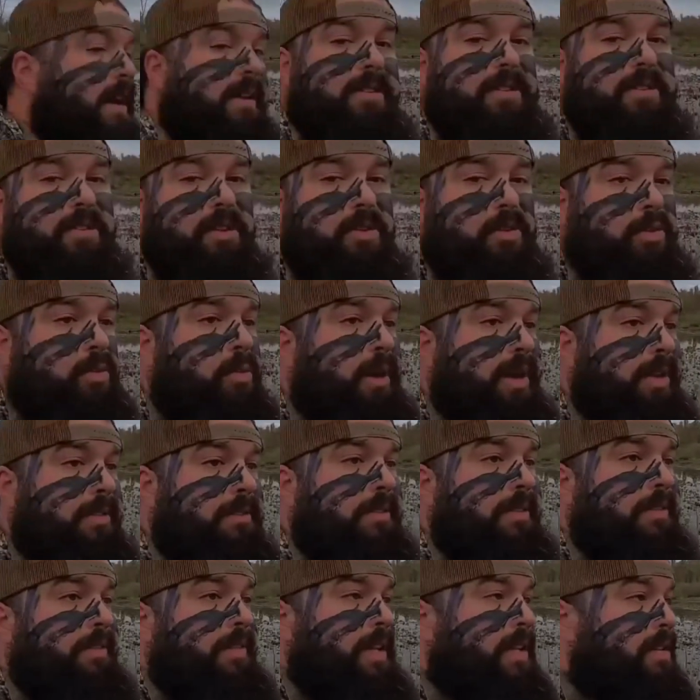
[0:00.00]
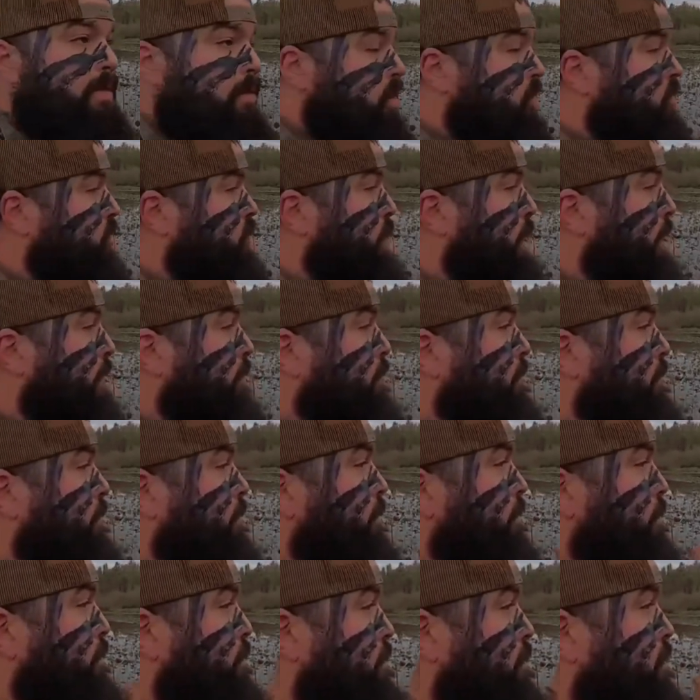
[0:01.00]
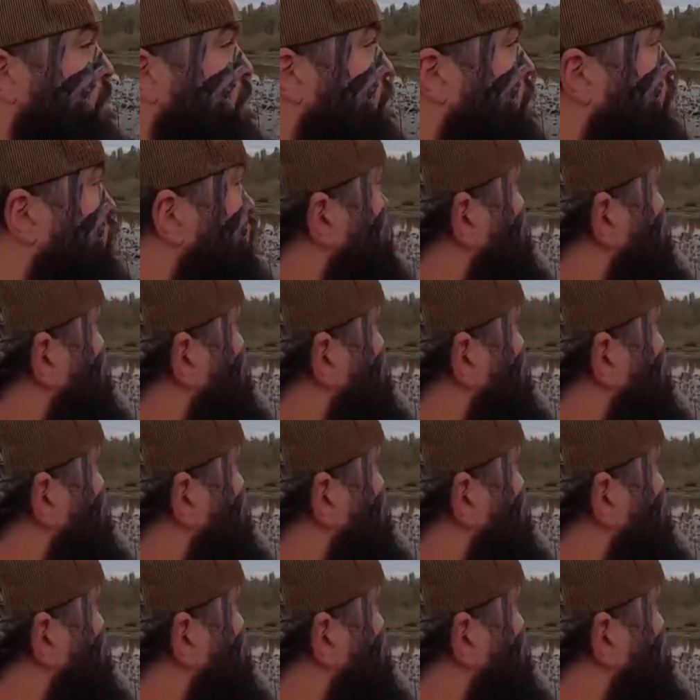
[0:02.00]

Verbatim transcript: Like, like that's really, really crazy.